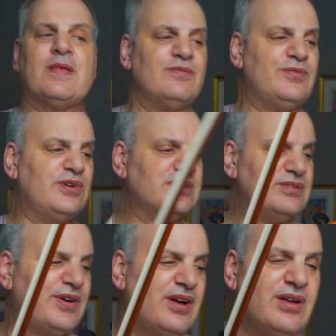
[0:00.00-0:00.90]
First
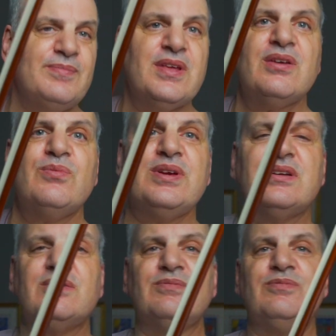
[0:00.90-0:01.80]
of all, we
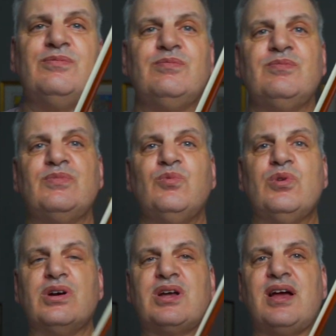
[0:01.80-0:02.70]
can
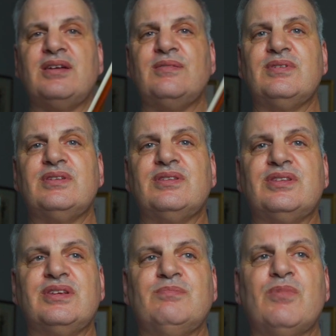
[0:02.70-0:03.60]
work on
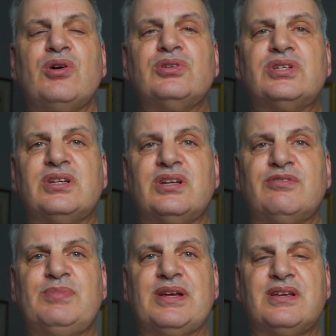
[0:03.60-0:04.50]
the motion
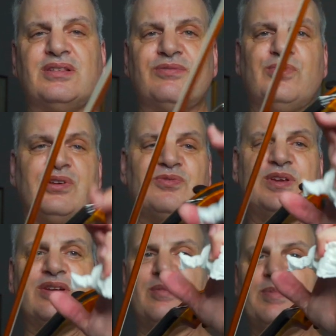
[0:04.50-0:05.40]
of picking the 4th
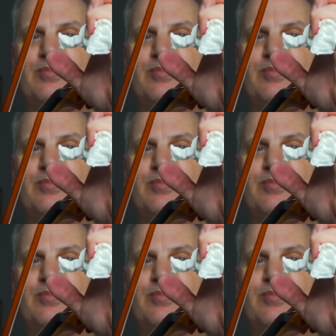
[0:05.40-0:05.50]
finger up by